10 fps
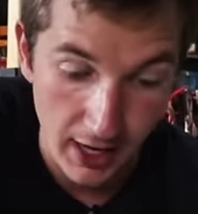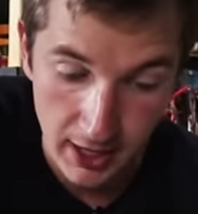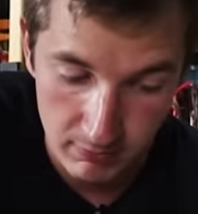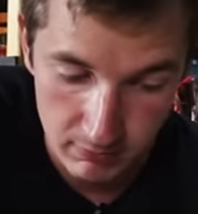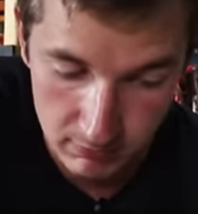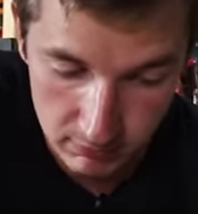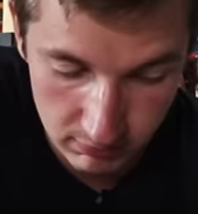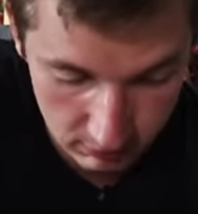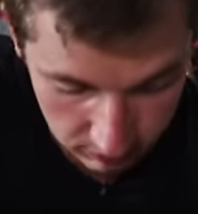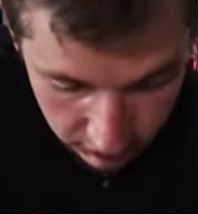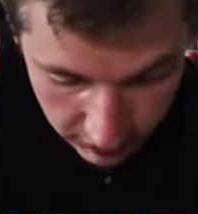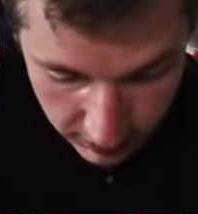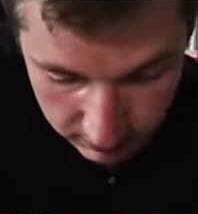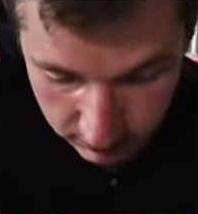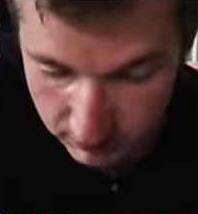So
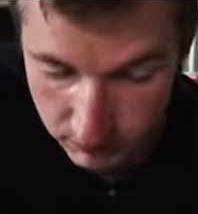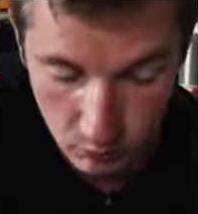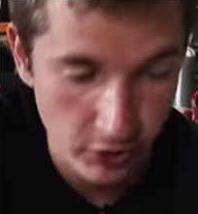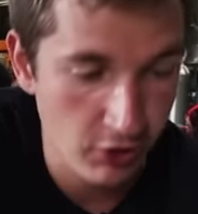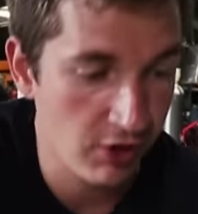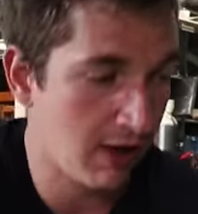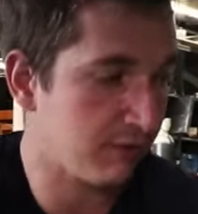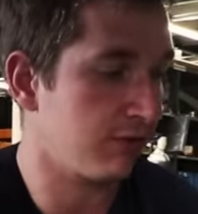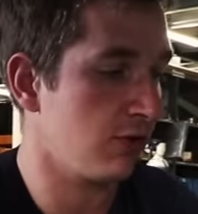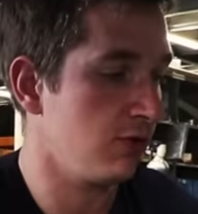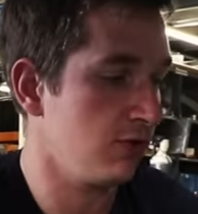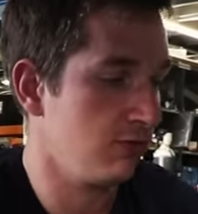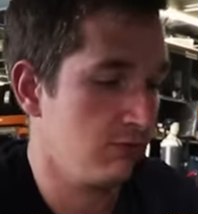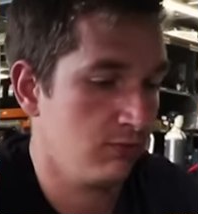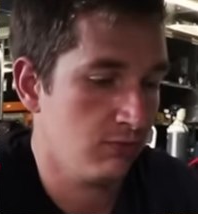yeah, we're going to have
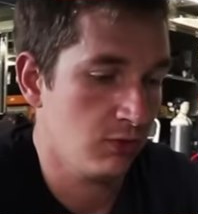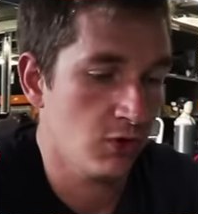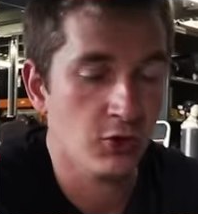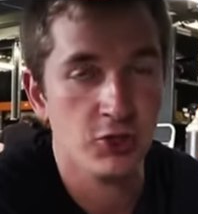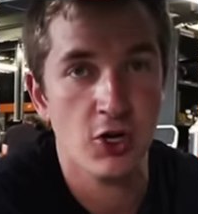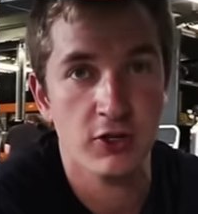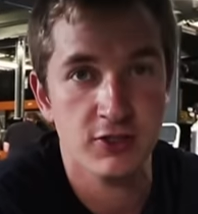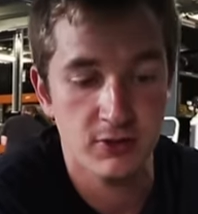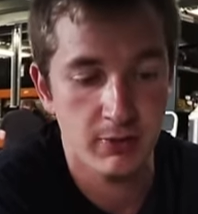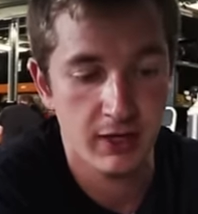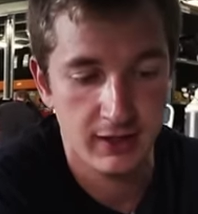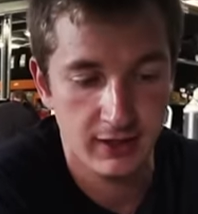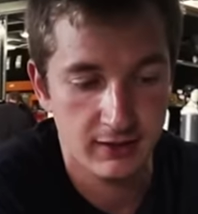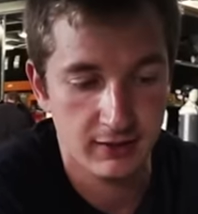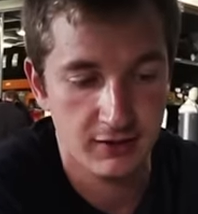no shortage of
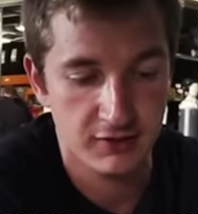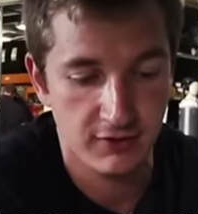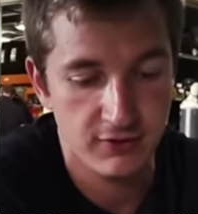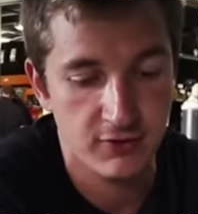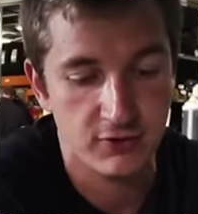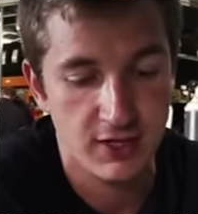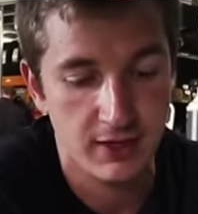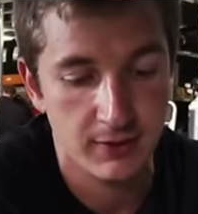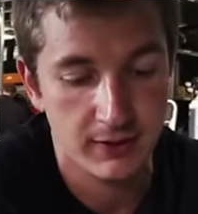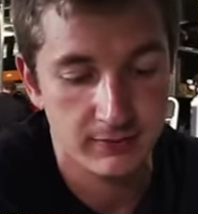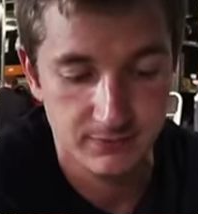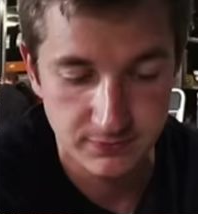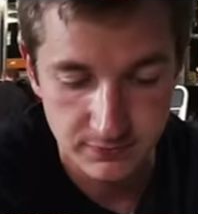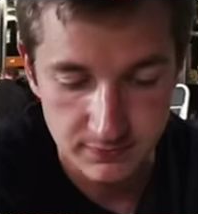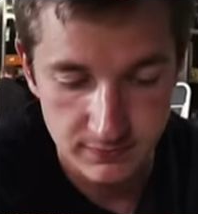braking, at least on the front anyway.
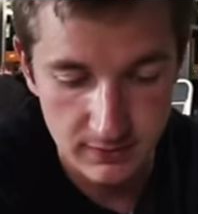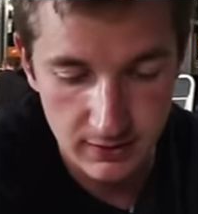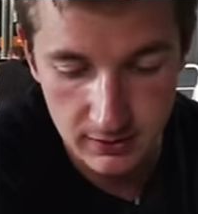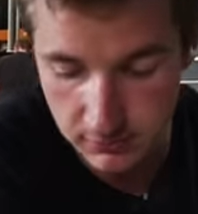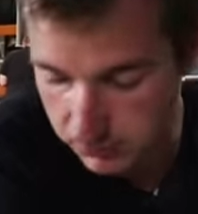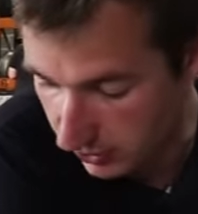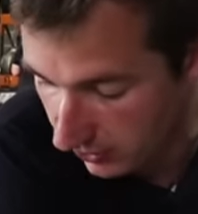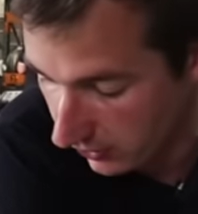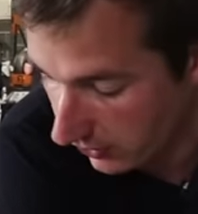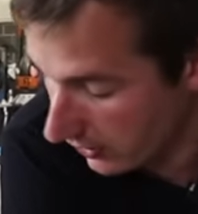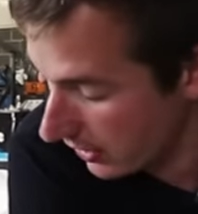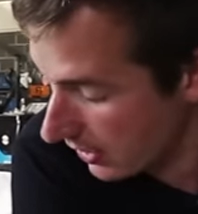So